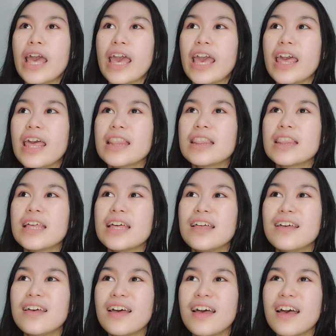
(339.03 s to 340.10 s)
And,
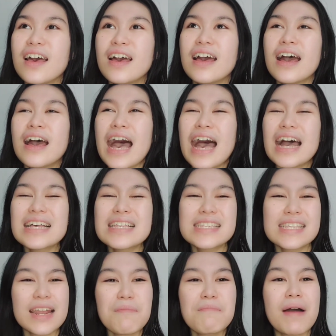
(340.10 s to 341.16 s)
ang
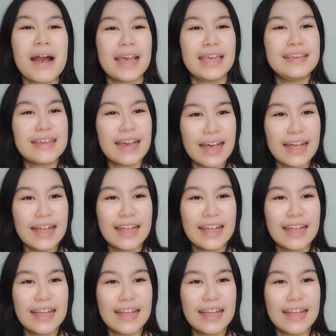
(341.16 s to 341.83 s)
sarap makahinga.